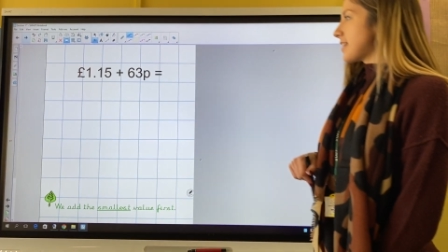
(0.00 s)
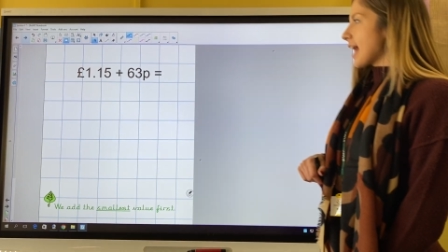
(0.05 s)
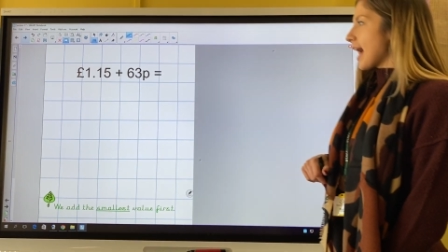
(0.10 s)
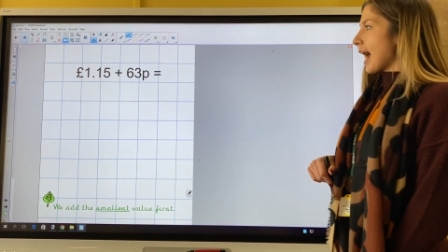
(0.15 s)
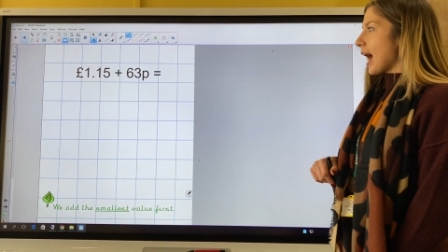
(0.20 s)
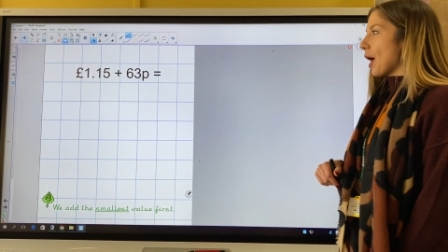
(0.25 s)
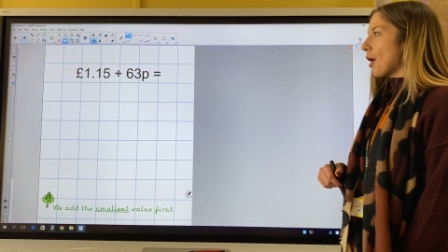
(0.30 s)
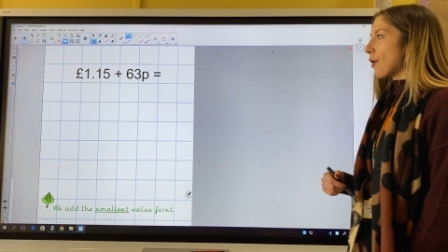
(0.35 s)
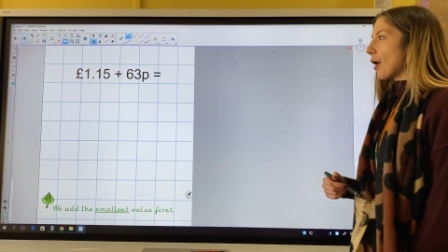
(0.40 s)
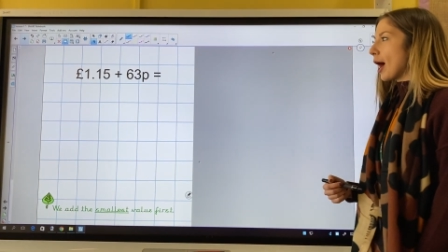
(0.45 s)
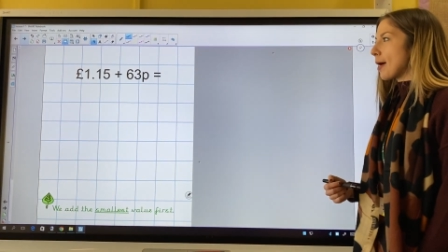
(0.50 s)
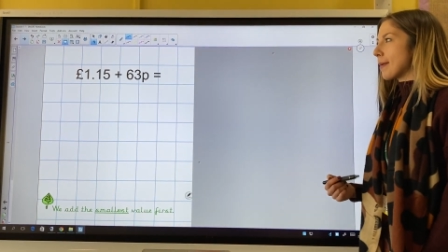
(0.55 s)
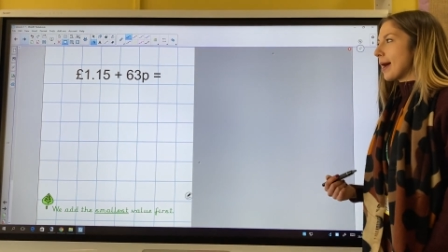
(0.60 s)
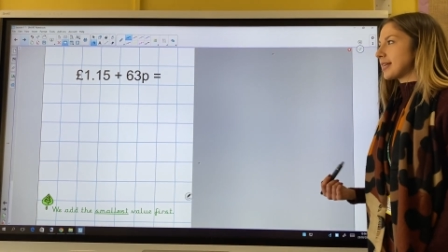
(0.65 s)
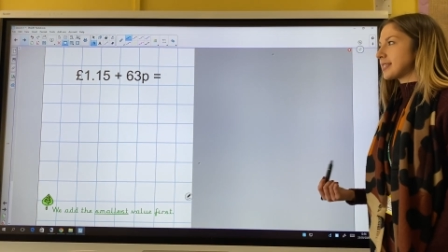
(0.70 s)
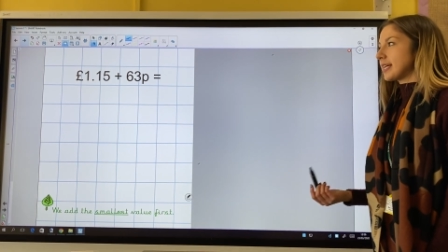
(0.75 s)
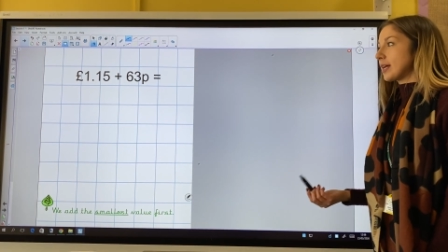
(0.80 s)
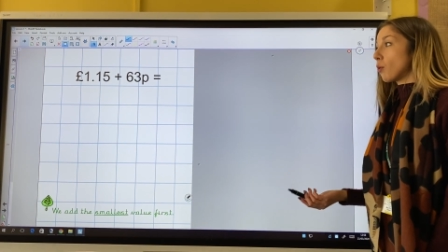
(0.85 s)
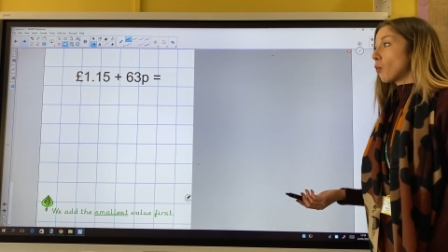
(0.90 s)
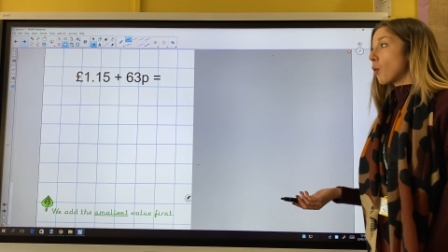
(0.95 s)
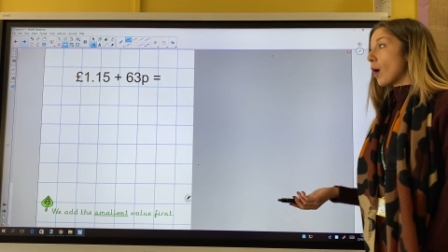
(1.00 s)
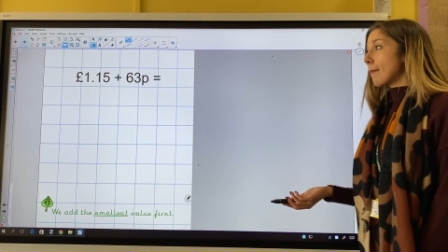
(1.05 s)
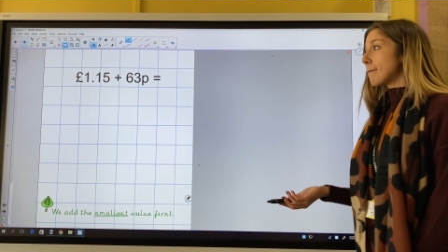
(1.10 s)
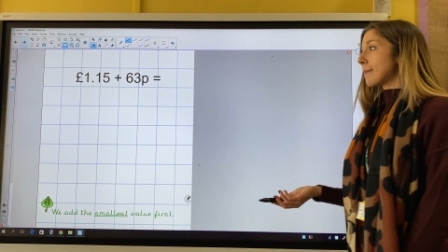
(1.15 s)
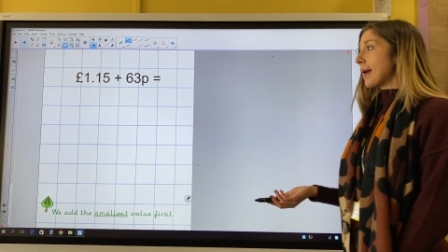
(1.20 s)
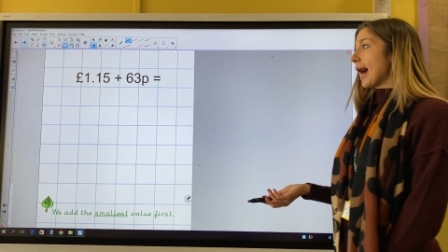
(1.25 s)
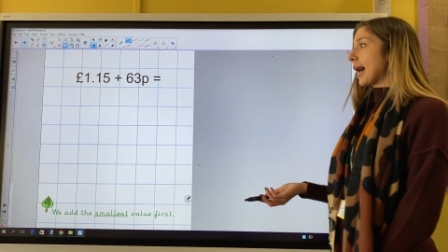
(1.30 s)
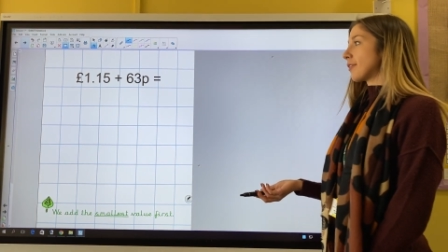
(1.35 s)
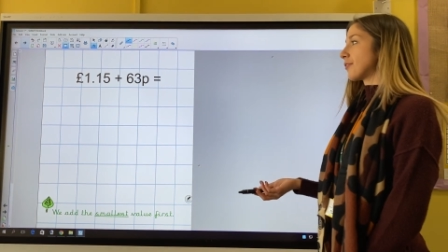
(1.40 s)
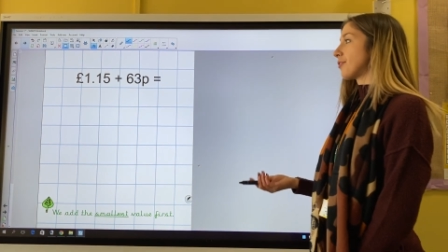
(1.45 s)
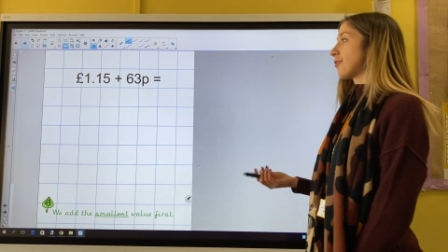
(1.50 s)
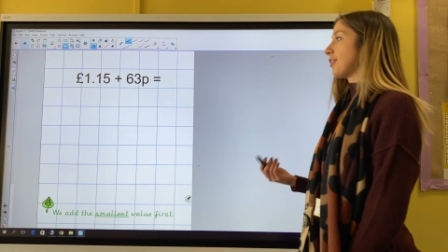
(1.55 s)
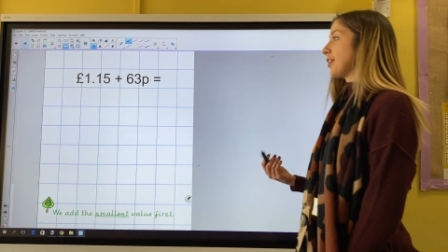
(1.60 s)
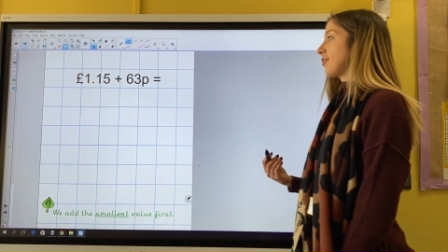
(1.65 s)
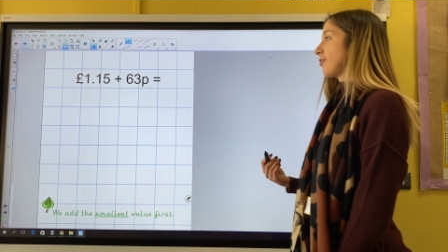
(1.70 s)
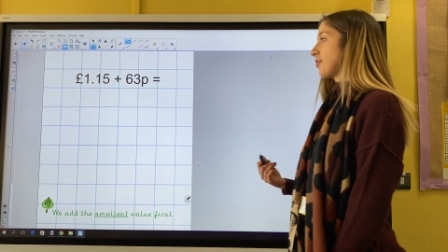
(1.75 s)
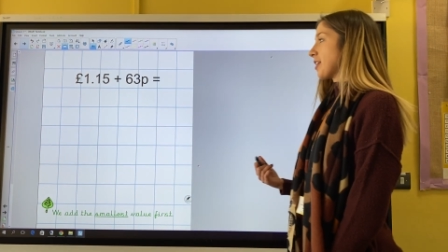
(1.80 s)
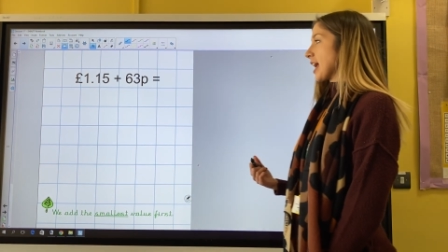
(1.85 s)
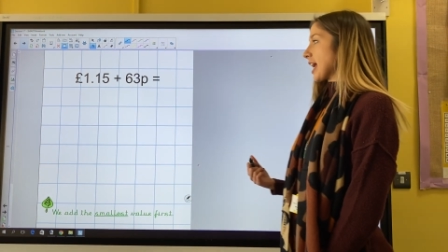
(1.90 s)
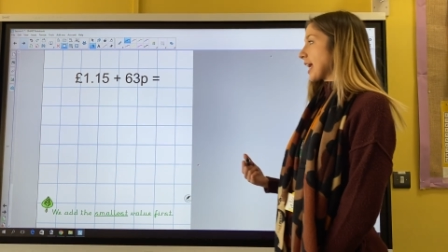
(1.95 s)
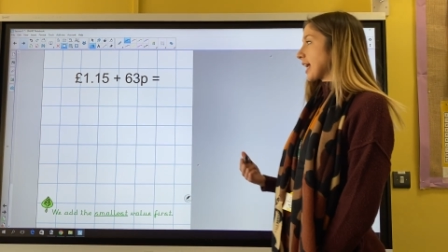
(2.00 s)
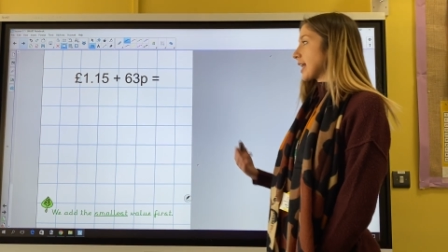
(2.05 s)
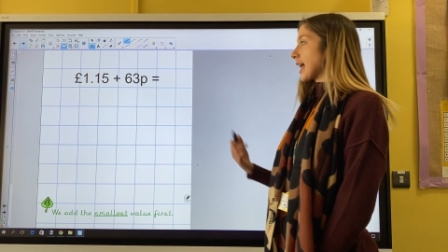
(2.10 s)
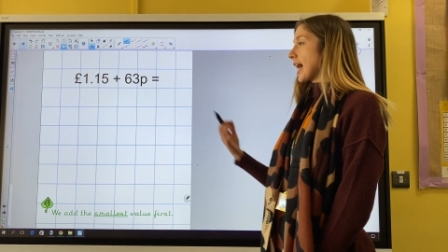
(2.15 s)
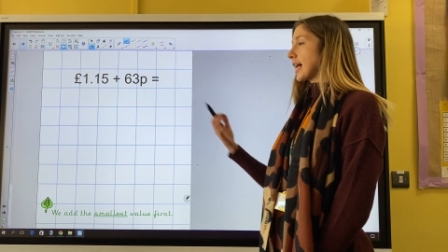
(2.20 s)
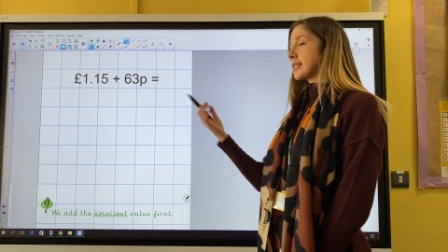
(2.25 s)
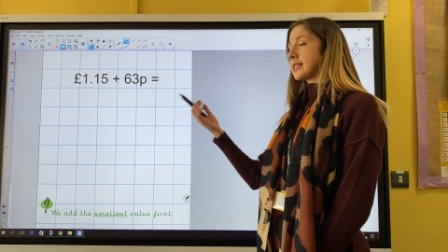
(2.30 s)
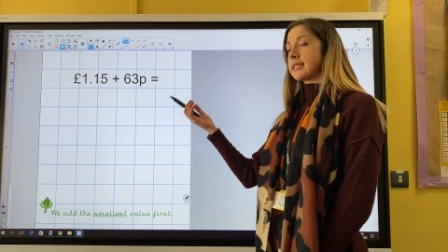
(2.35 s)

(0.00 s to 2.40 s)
now I'm adding £1.15 at